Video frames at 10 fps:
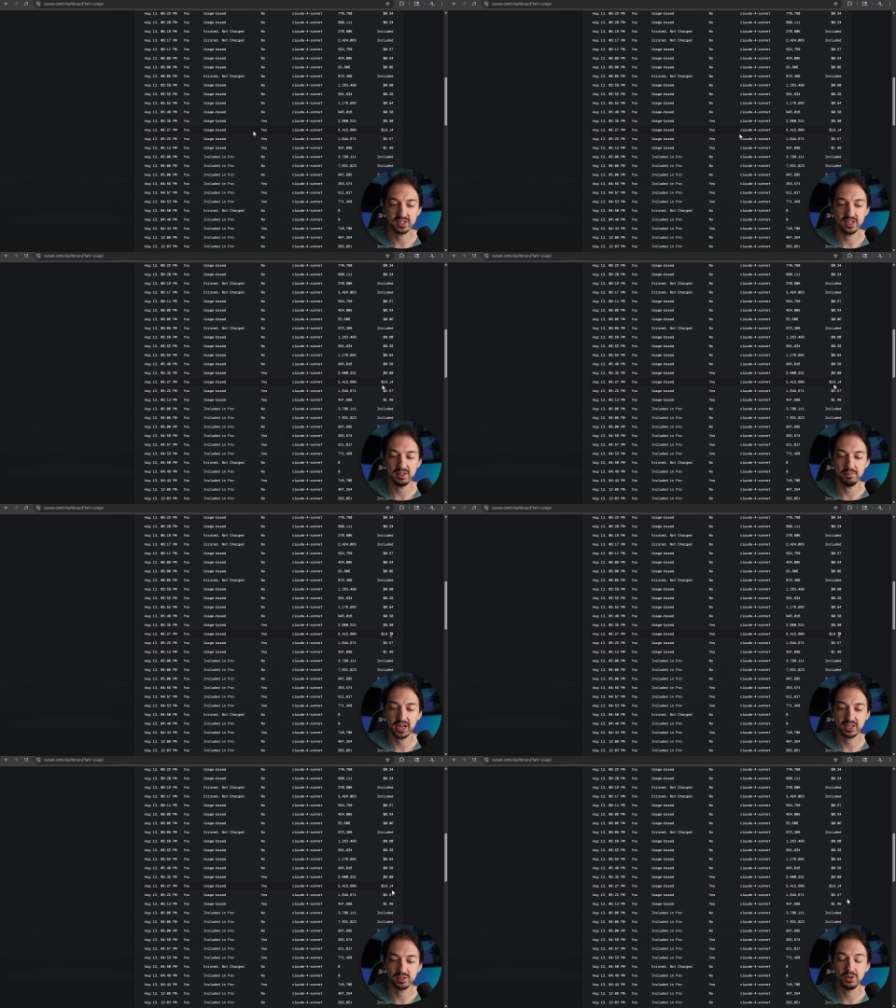in the
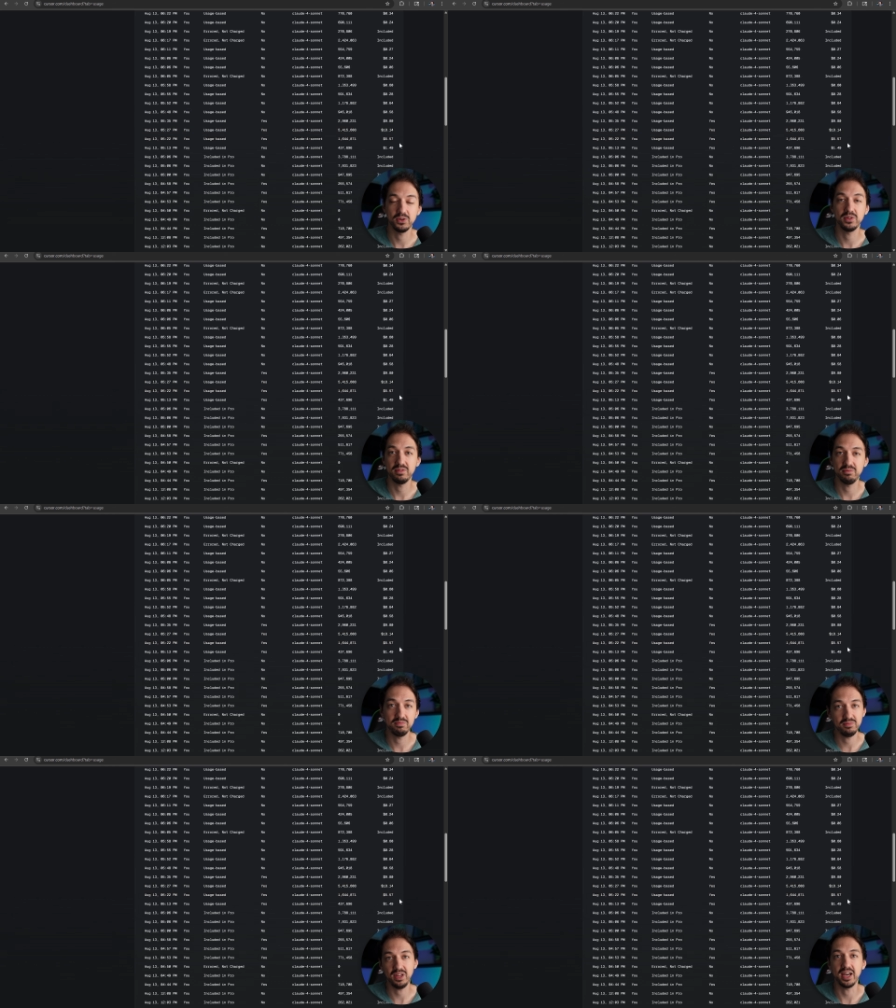max mode,
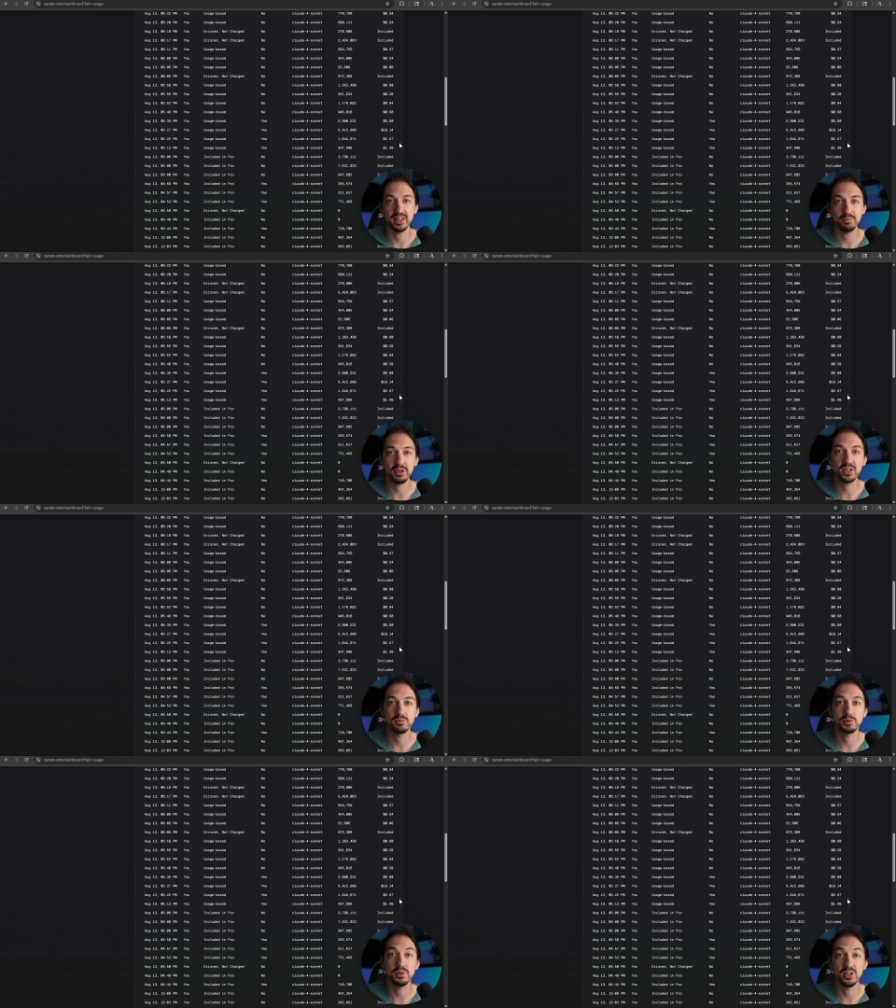yeah, that
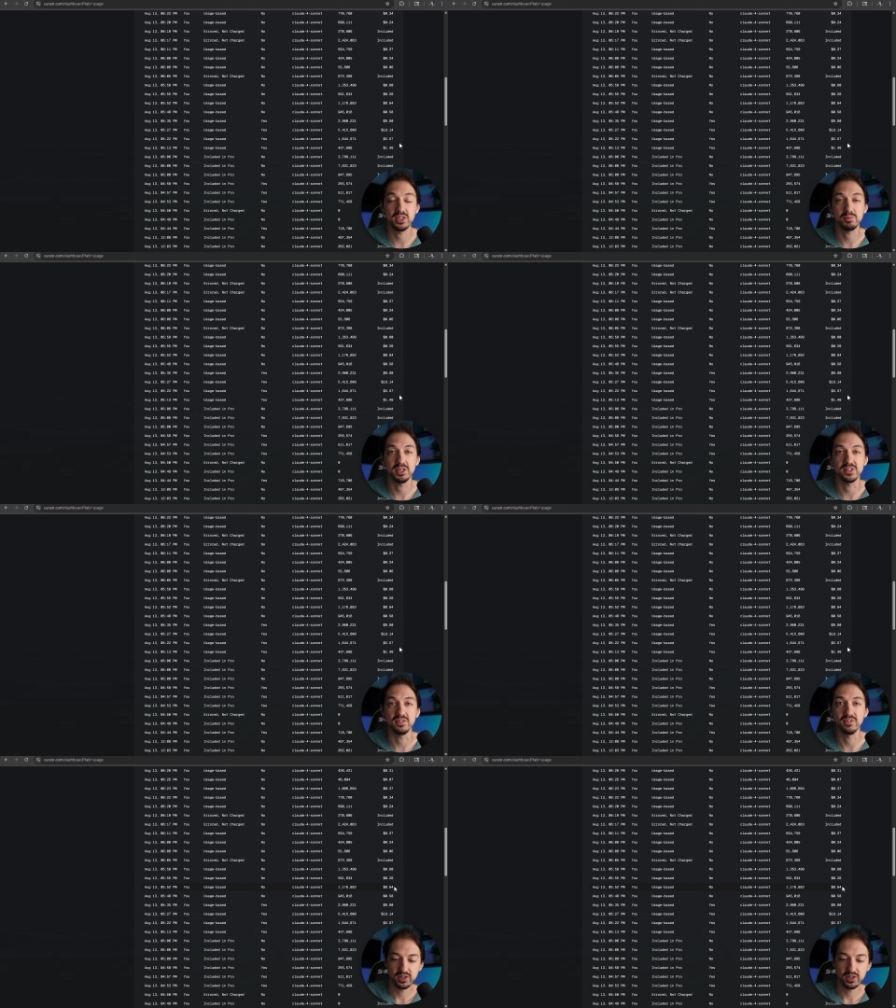becomes pretty expensive.